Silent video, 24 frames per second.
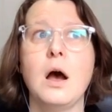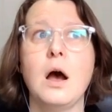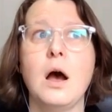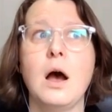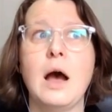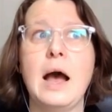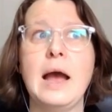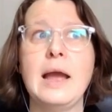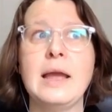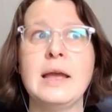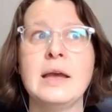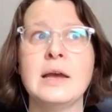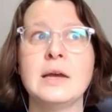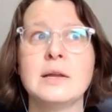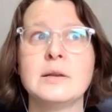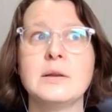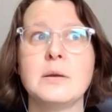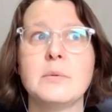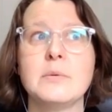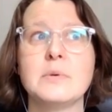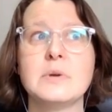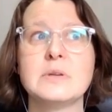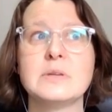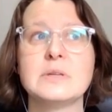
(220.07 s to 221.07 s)
I
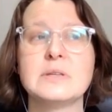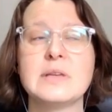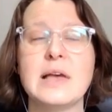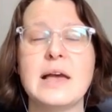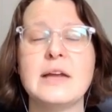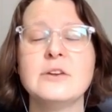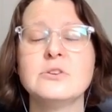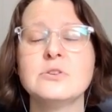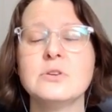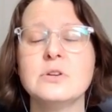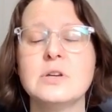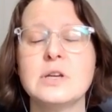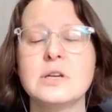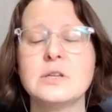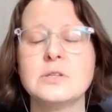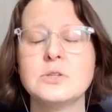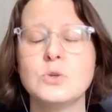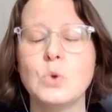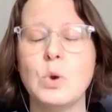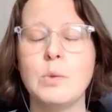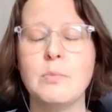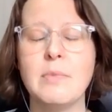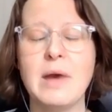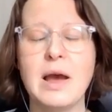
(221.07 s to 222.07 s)
had entered
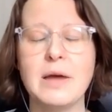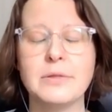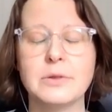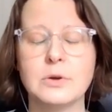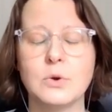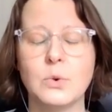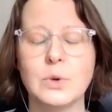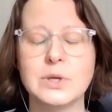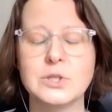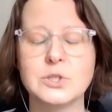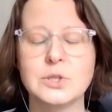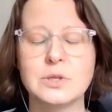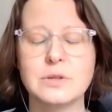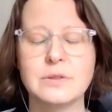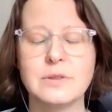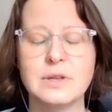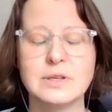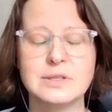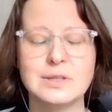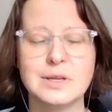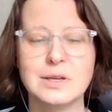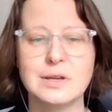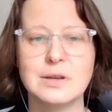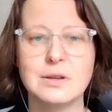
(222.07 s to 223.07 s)
into a math equation
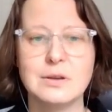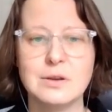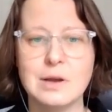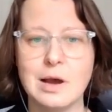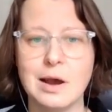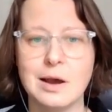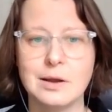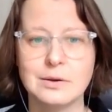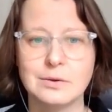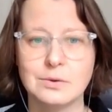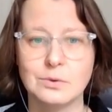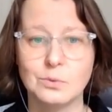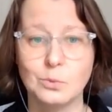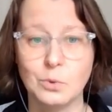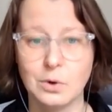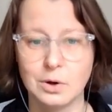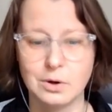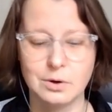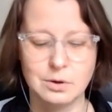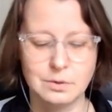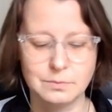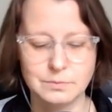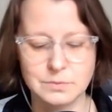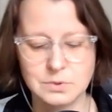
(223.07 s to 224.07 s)
that did not work.